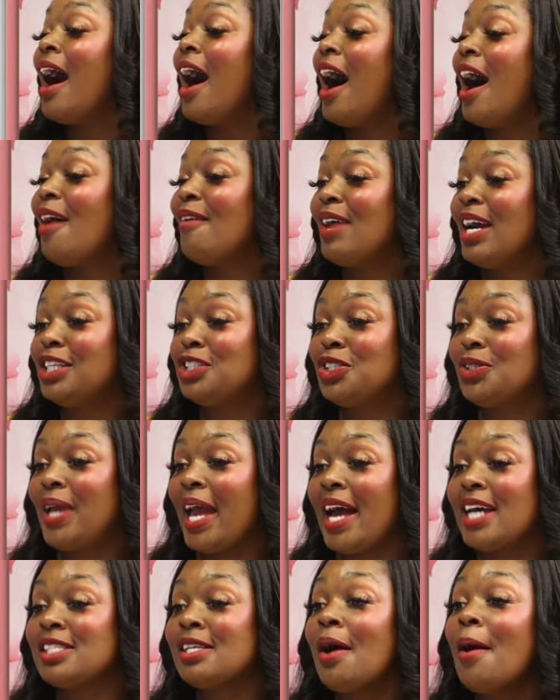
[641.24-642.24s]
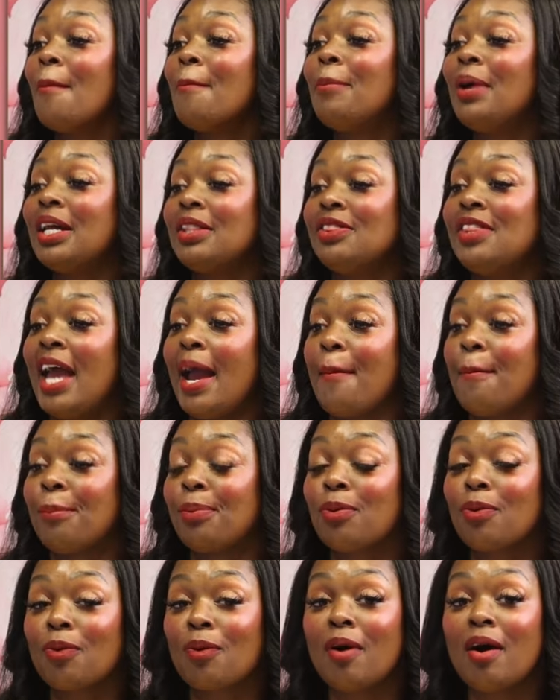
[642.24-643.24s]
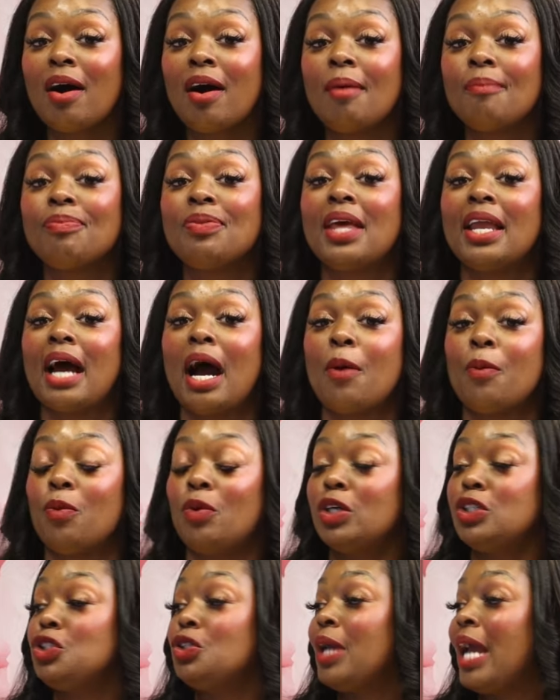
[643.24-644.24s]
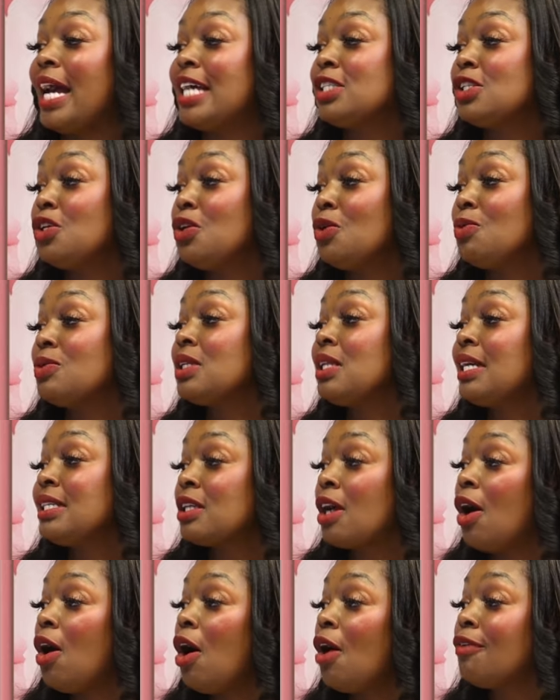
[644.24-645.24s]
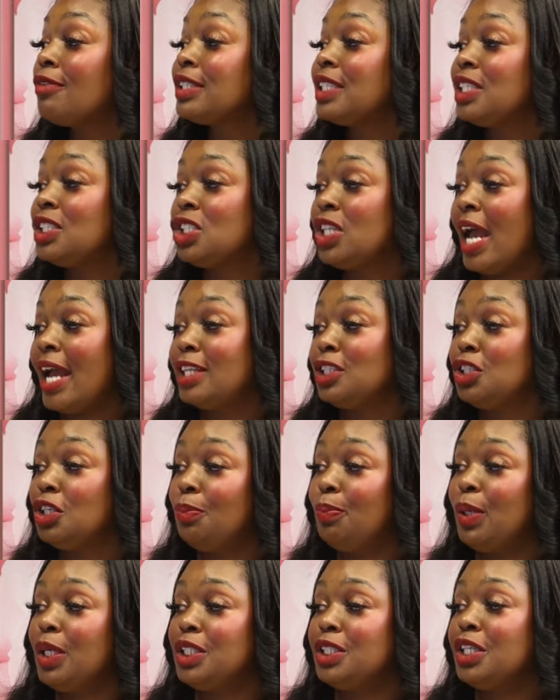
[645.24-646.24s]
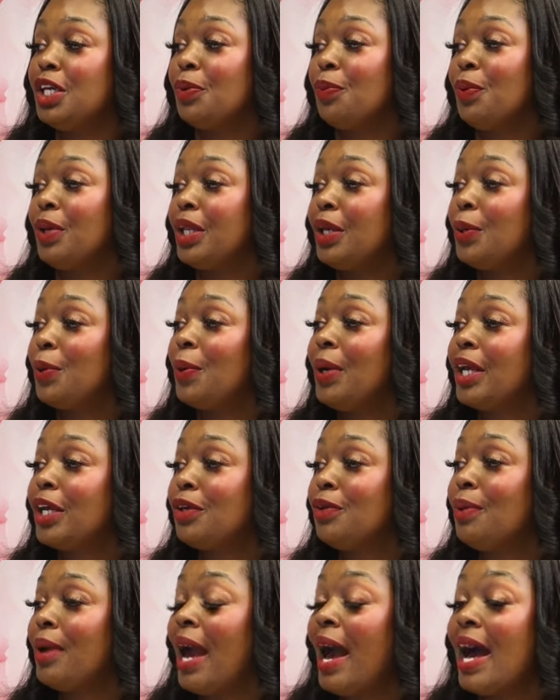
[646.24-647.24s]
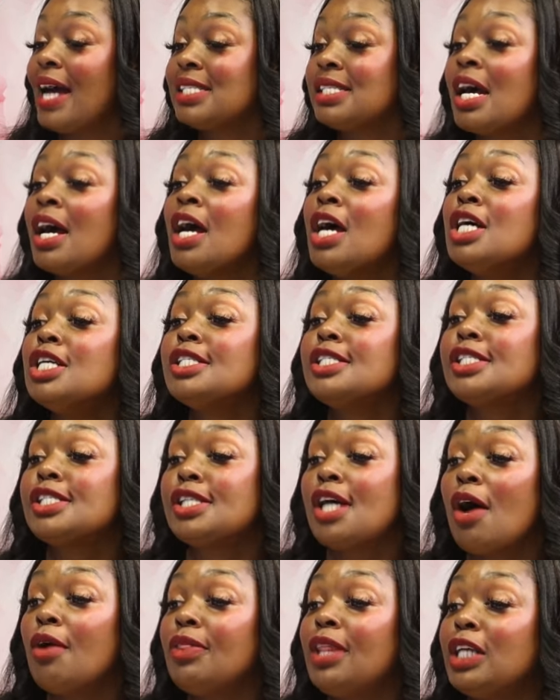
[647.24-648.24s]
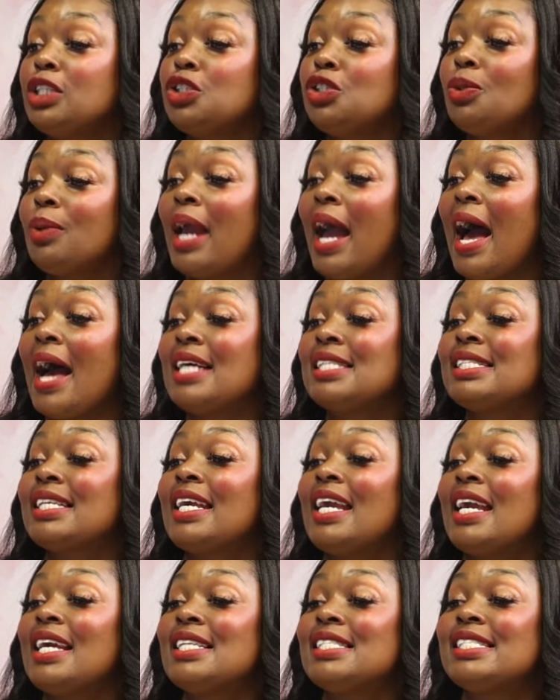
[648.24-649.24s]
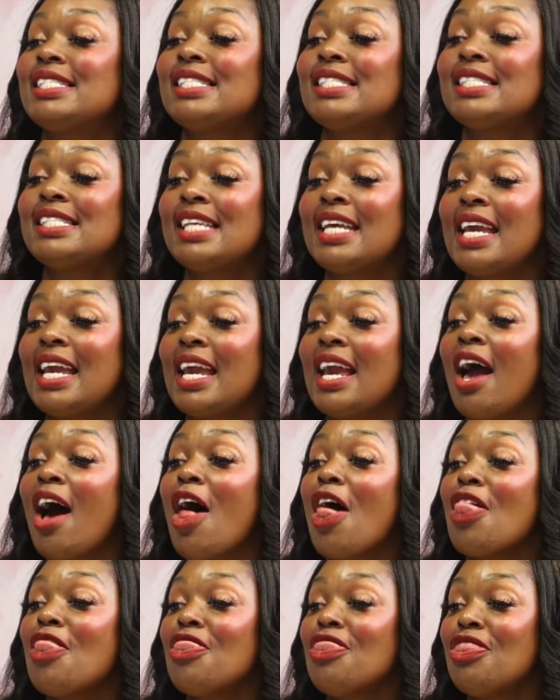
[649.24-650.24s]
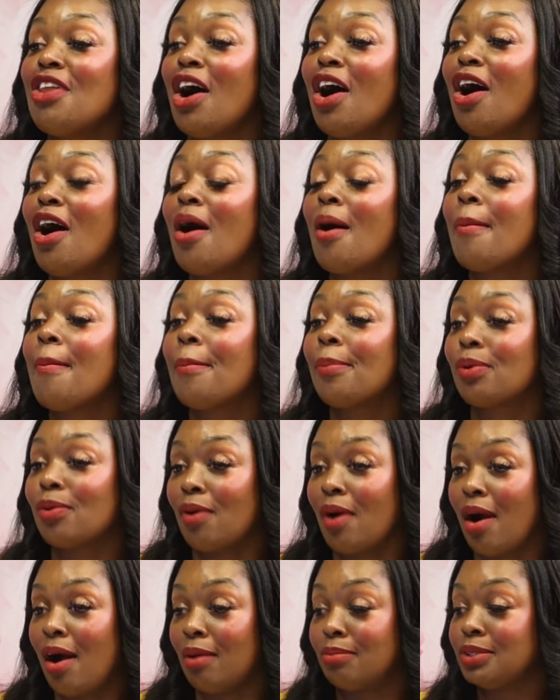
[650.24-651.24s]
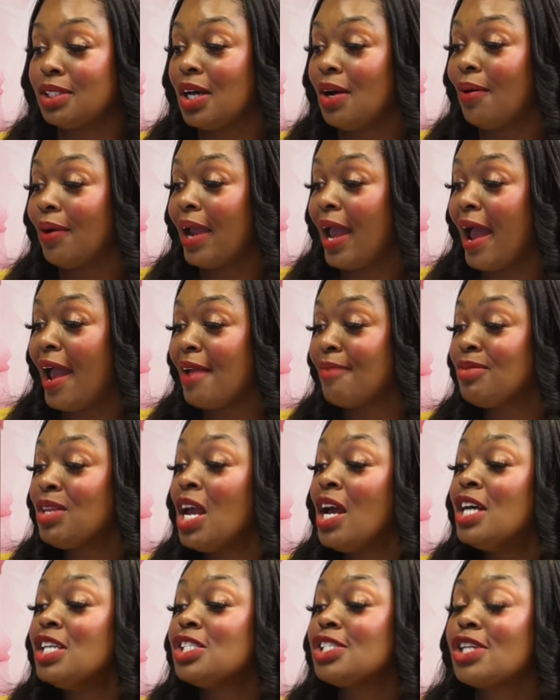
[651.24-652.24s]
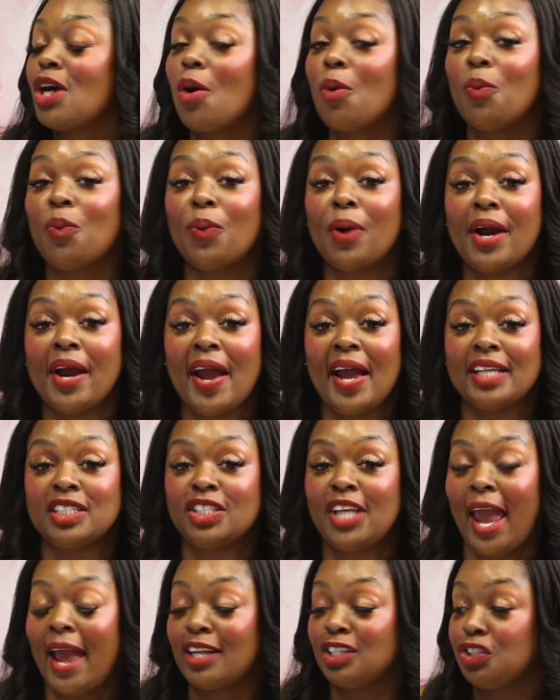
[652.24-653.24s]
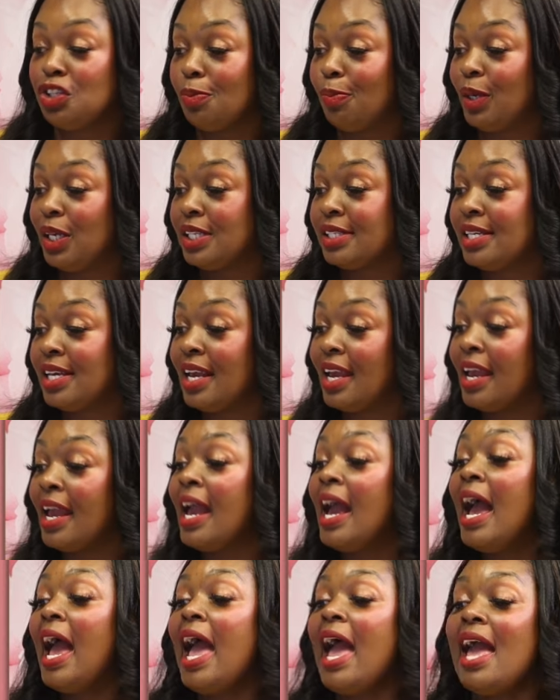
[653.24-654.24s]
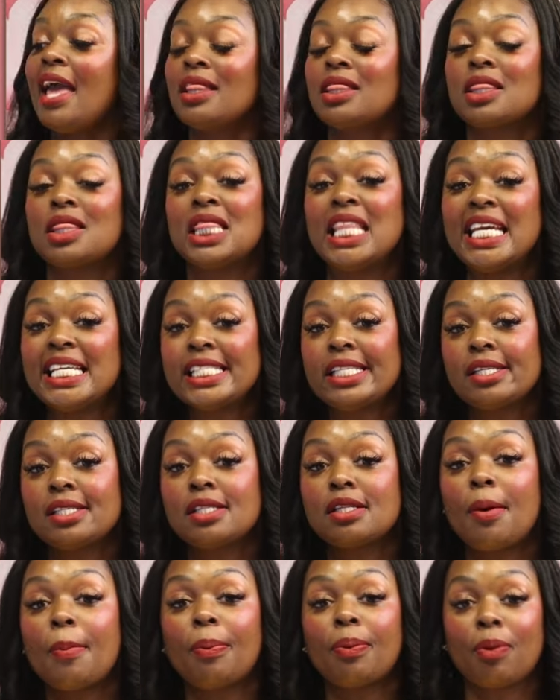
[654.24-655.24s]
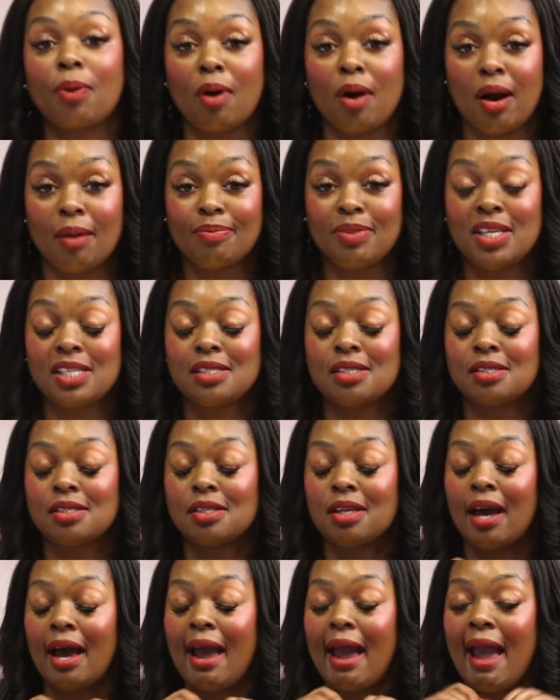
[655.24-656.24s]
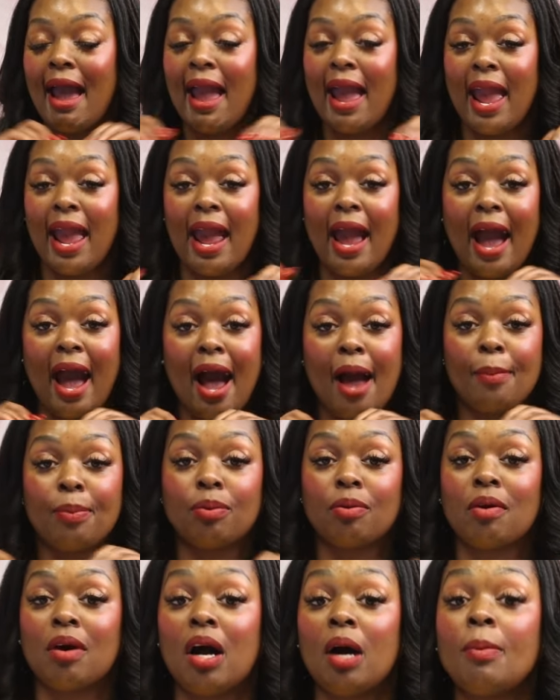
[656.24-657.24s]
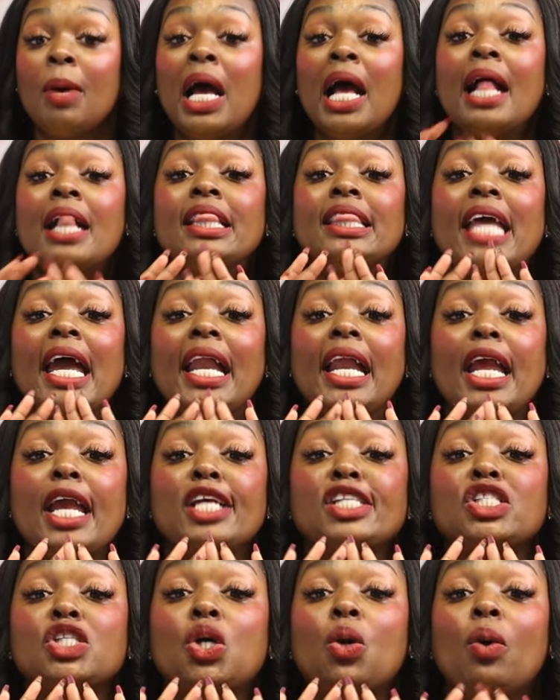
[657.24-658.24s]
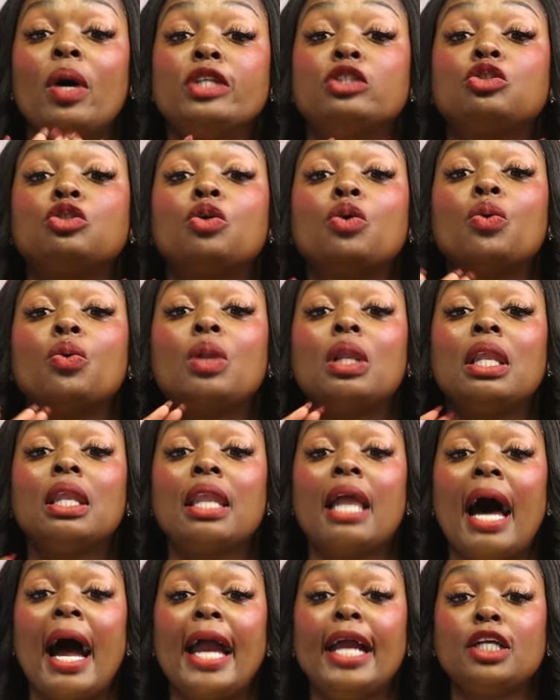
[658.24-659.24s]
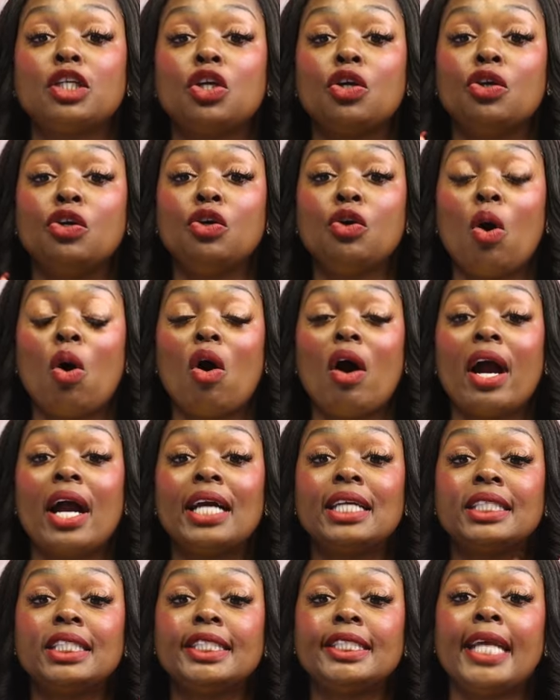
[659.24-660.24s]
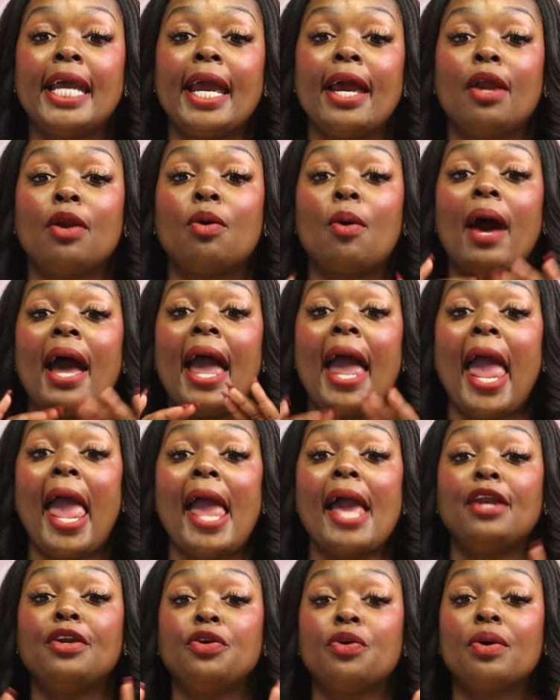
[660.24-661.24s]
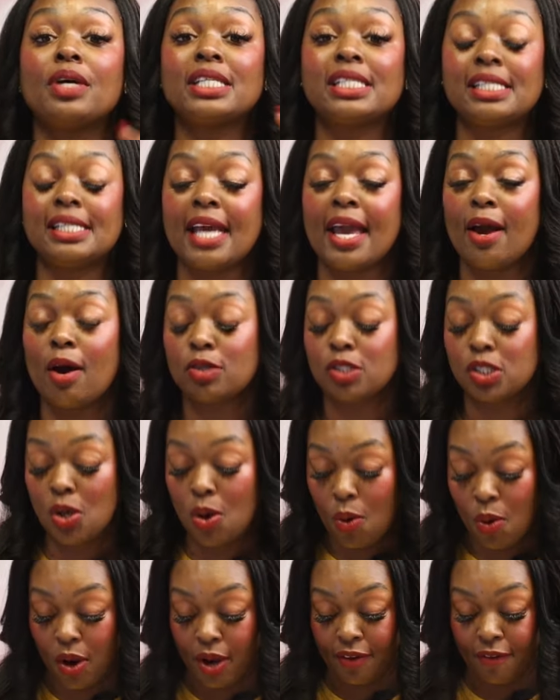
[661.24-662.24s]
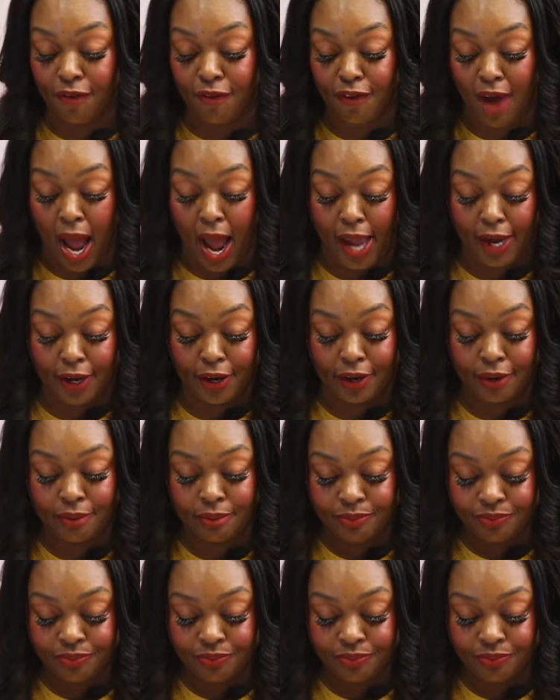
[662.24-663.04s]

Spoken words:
All right, you guys. But that prompt that I want you guys to use, let's go over to ChatGPT really quick, you guys, so that you guys can see the prompt, okay? So we're at ChatGPT, and this is the prompt. This is the AI prompt that is going to light your channel and your sales on fire.